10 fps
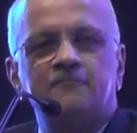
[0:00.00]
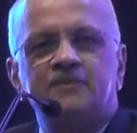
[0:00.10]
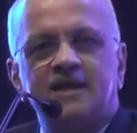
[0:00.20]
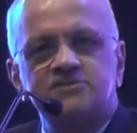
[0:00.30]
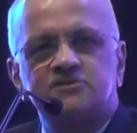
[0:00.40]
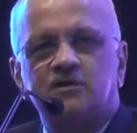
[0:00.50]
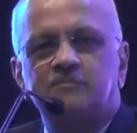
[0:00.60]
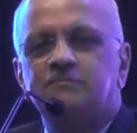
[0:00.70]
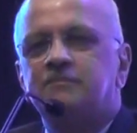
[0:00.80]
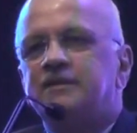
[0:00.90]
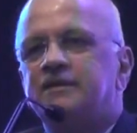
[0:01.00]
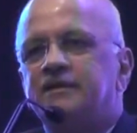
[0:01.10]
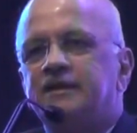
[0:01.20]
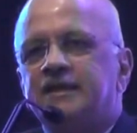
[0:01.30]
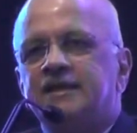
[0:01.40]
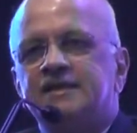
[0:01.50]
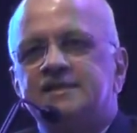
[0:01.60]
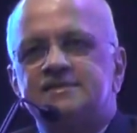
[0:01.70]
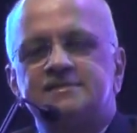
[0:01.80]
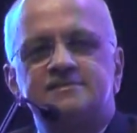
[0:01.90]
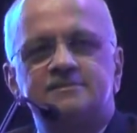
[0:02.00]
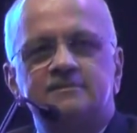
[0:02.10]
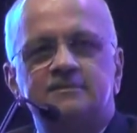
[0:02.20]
NASSCOM is